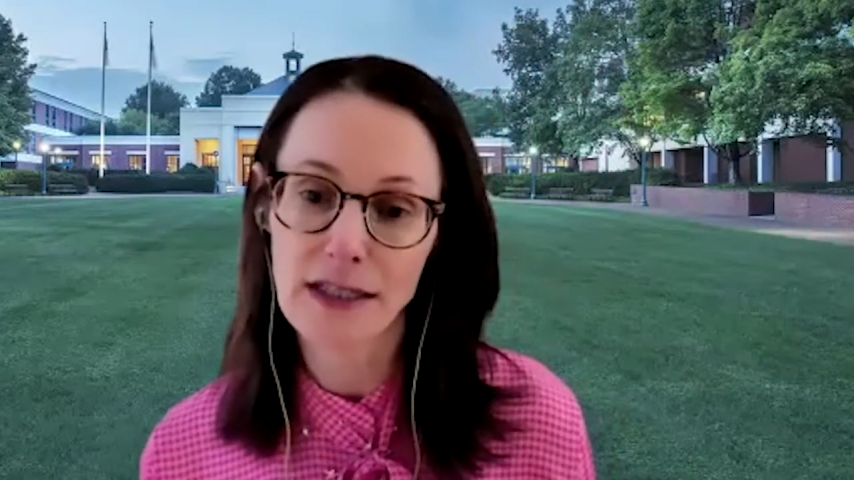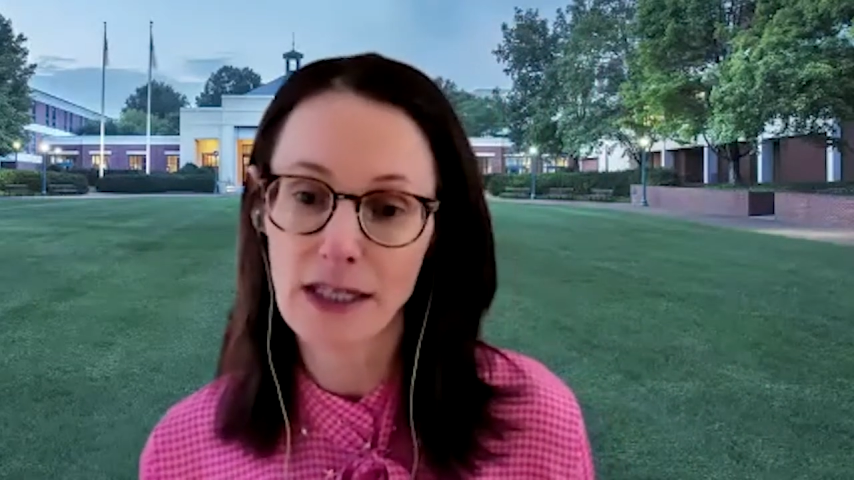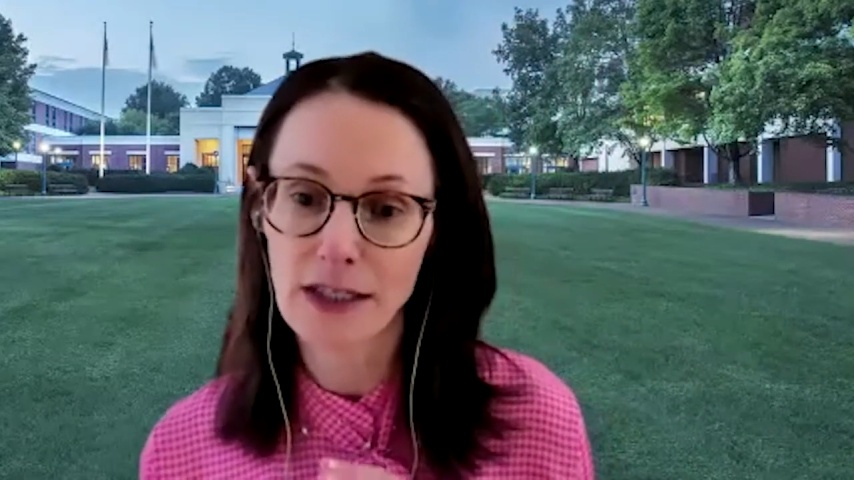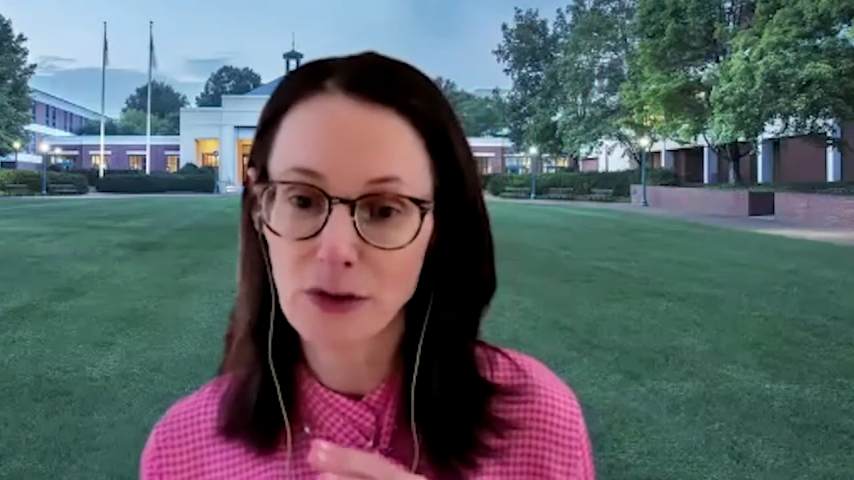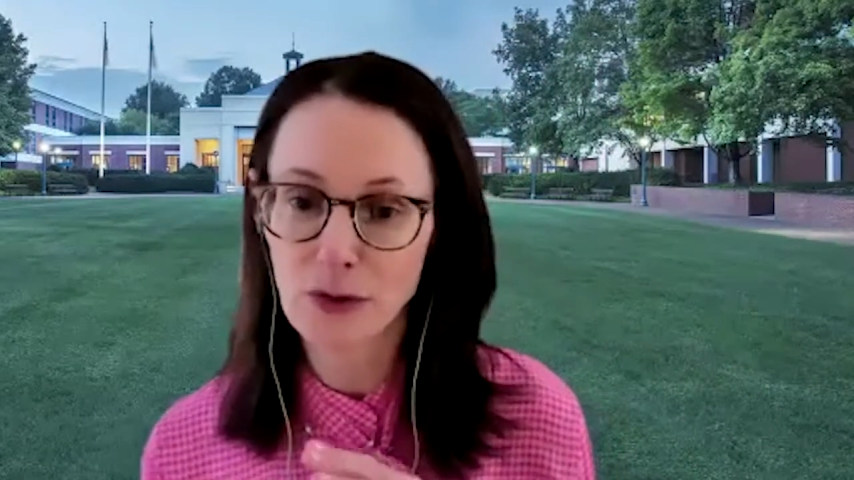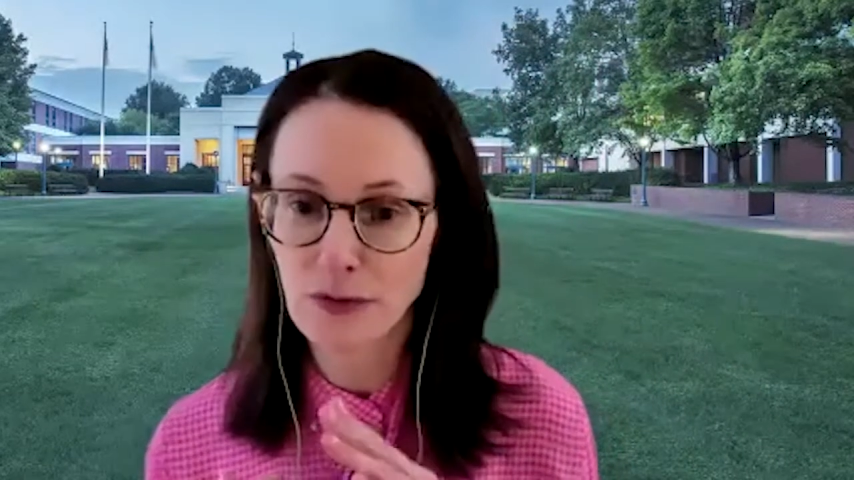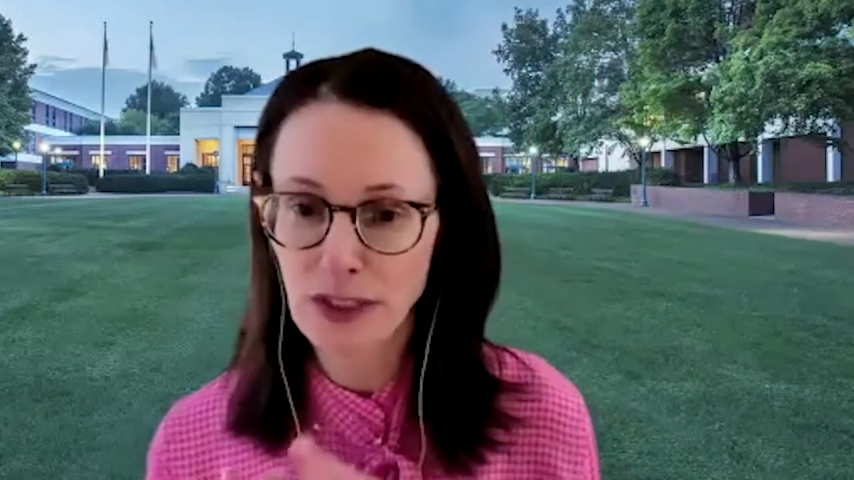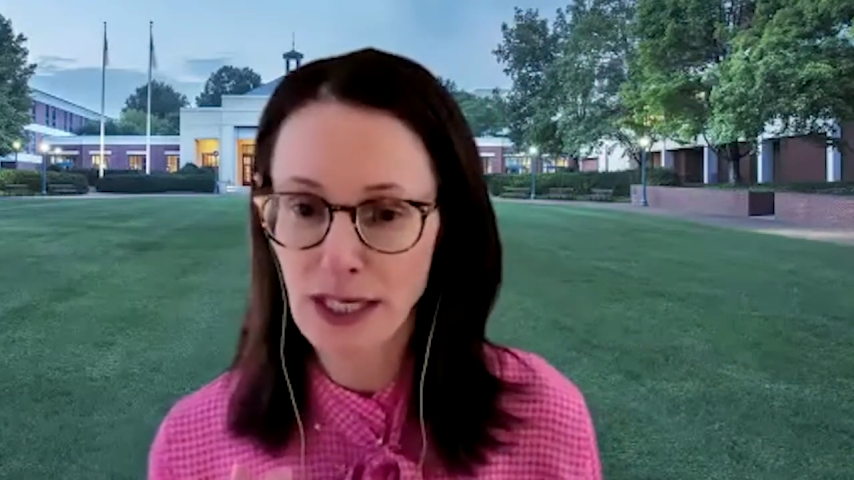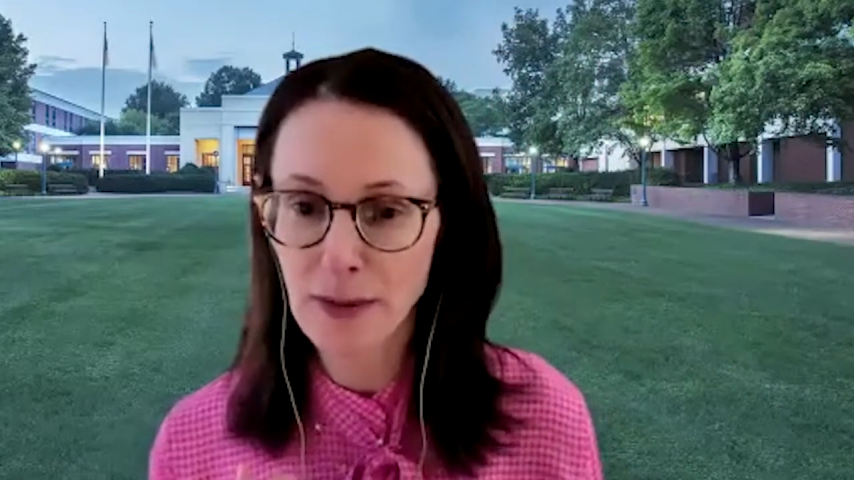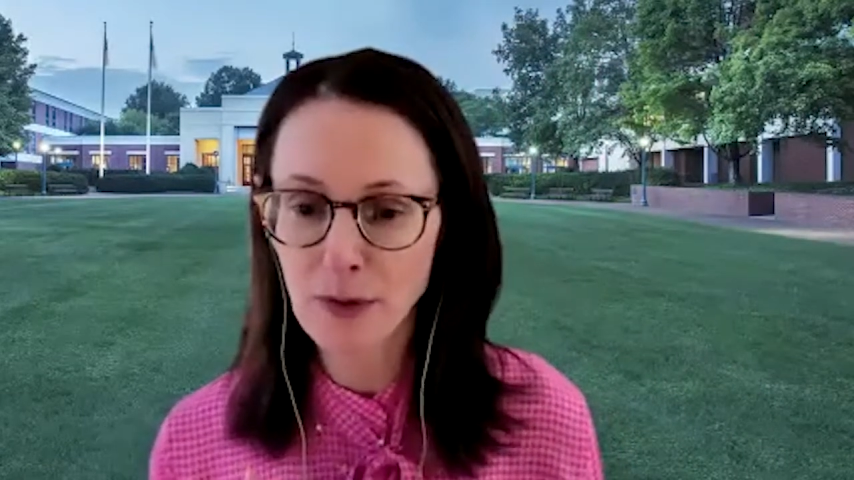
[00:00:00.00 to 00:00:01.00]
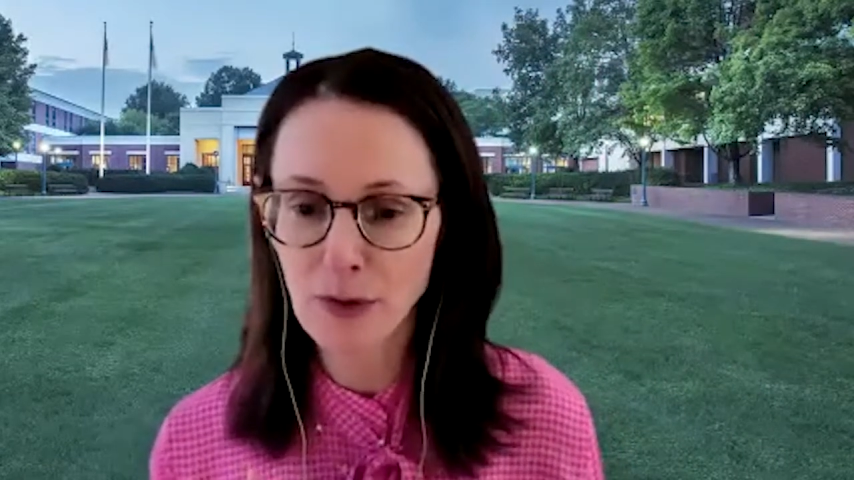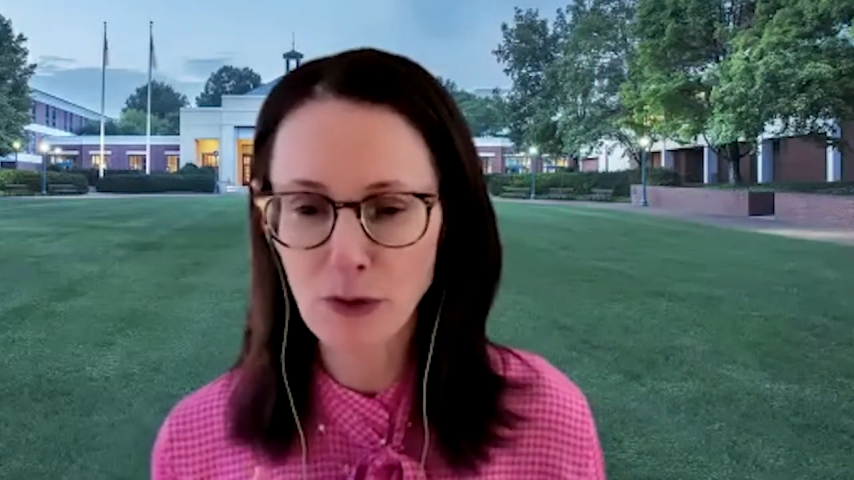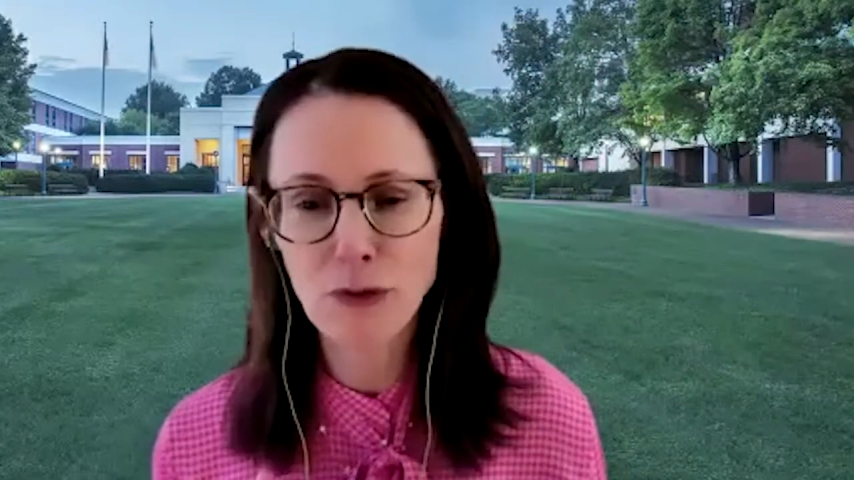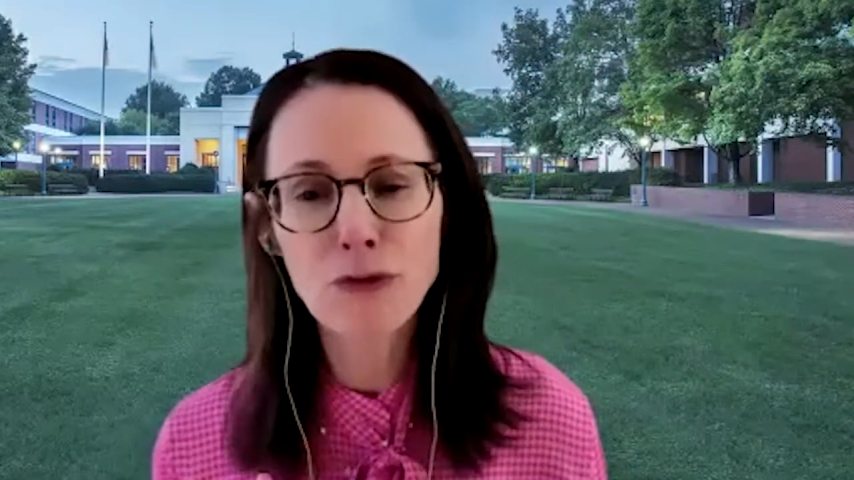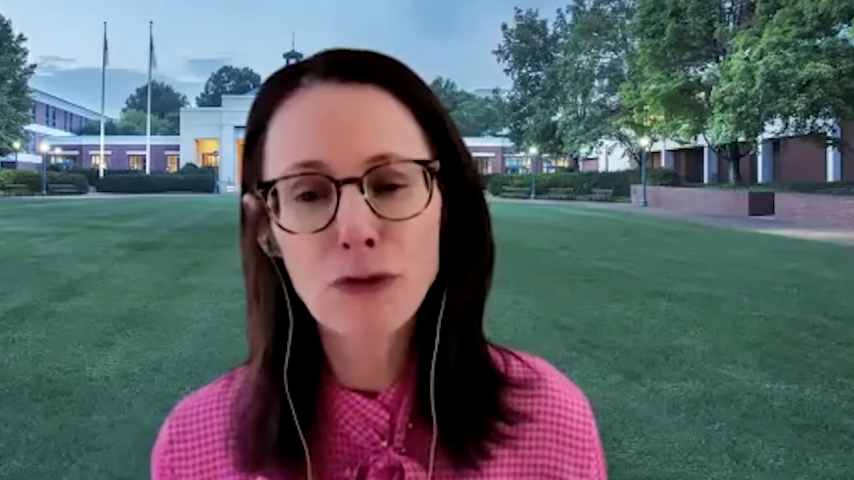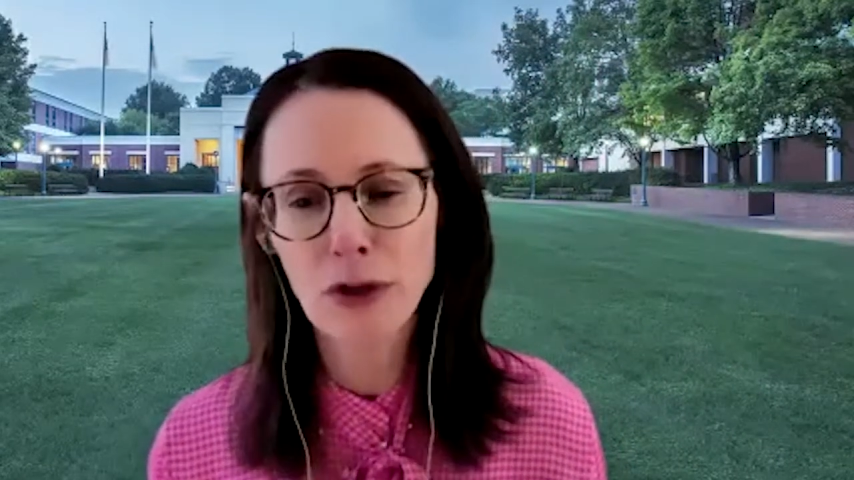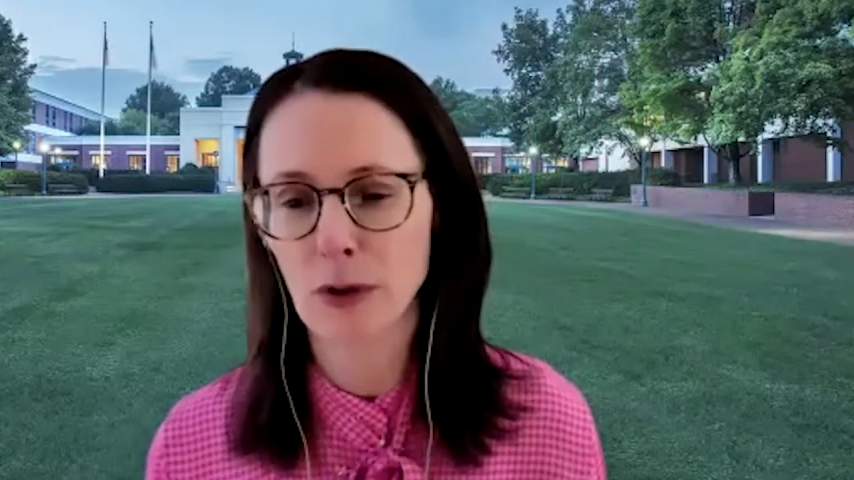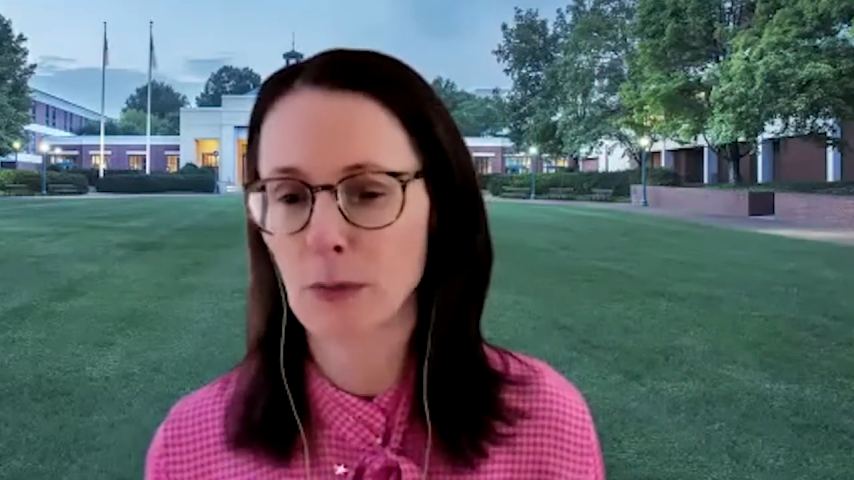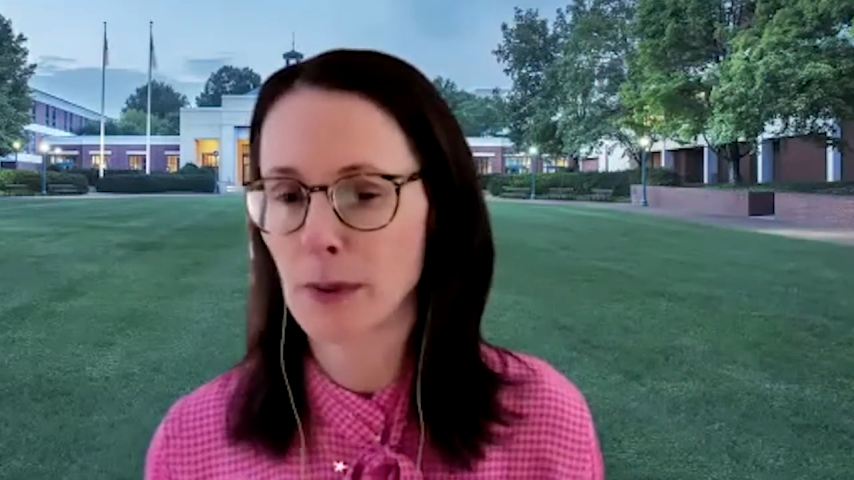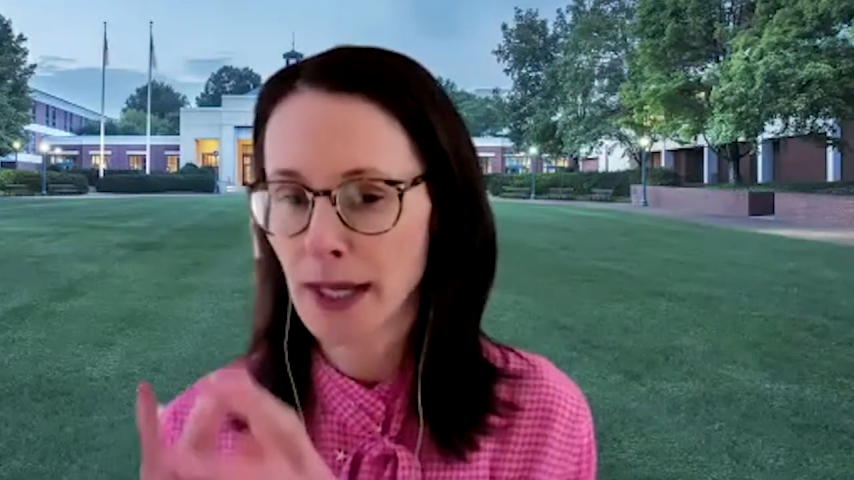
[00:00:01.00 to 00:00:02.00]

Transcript: the sort of subgroup